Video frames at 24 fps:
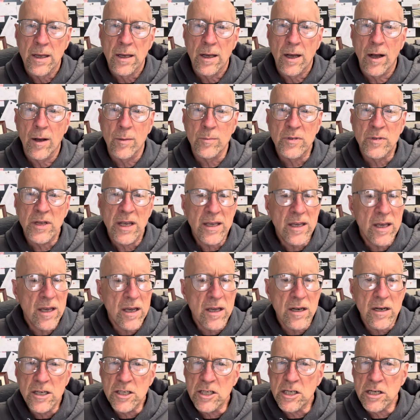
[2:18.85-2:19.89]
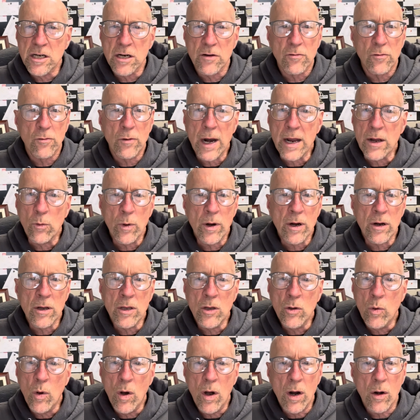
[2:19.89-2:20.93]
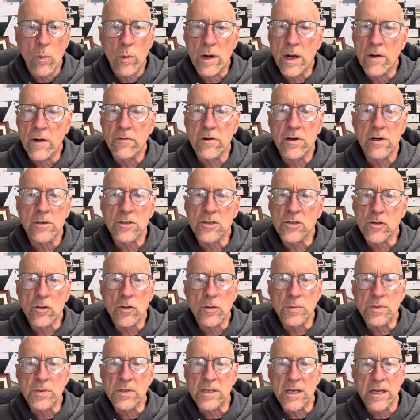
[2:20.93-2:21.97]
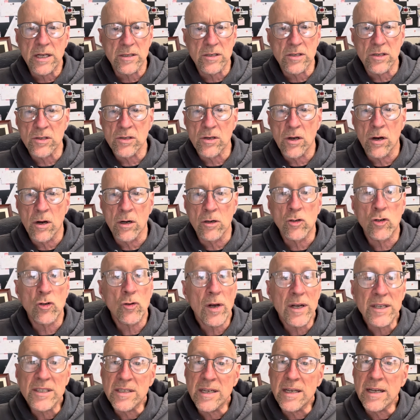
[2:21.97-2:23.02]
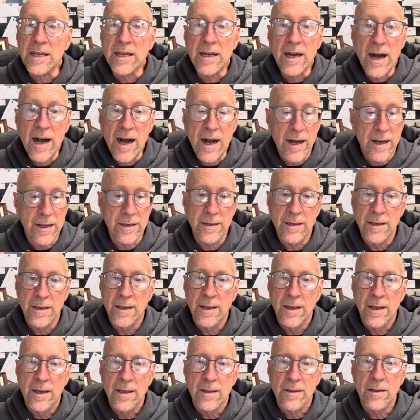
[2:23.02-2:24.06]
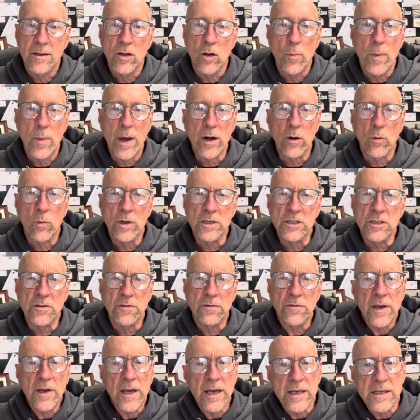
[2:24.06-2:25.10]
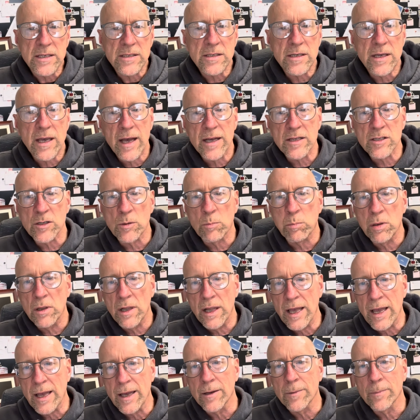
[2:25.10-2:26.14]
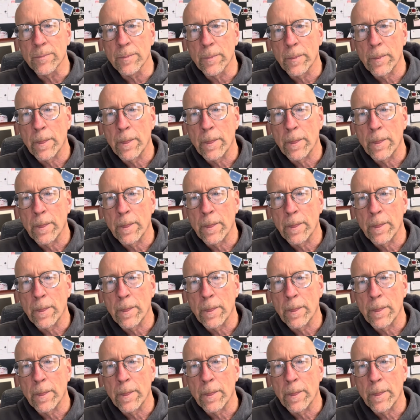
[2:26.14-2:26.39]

um, taking initiative right where you are, whatever your circumstances are, trusting God that no matter what you face, He has a plan.